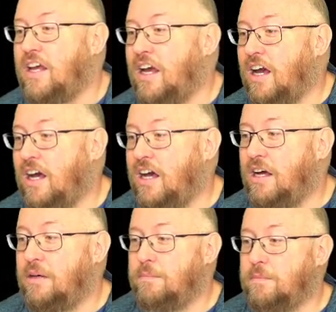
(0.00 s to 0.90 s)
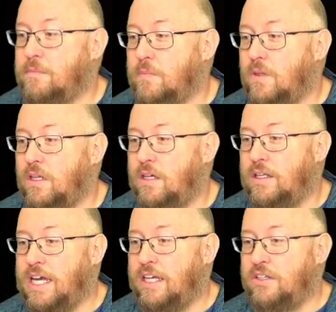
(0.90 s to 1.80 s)

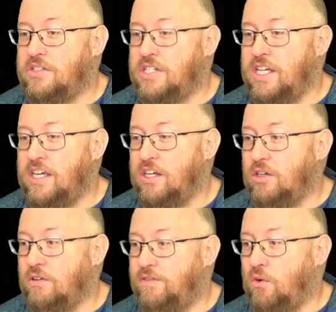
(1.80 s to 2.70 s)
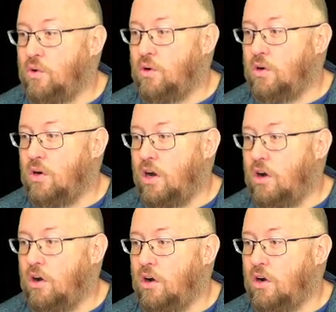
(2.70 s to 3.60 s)
Now you'll see here for
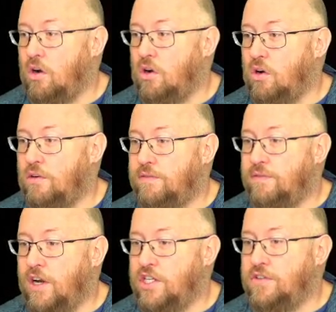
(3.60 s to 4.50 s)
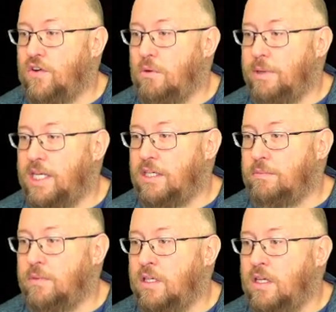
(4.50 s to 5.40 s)
our fresh, for our
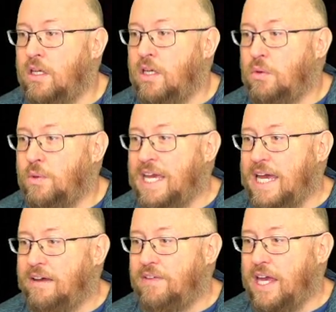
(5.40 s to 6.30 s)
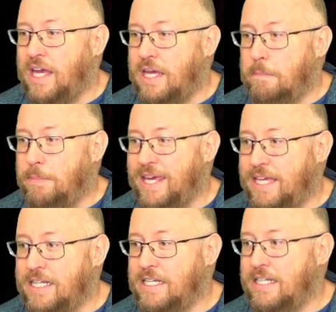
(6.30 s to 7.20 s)
medium, we have a
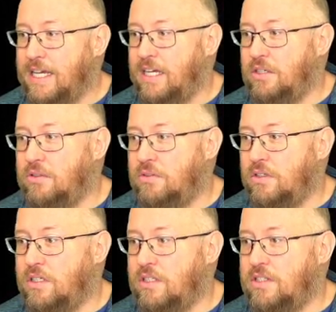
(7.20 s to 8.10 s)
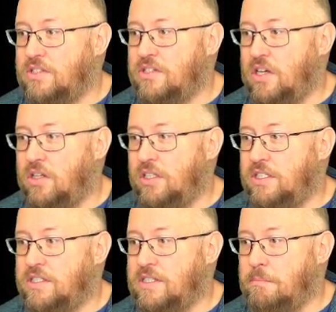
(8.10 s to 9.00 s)
pin down solid
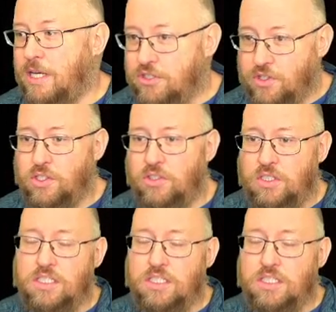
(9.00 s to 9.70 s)
symmetrical.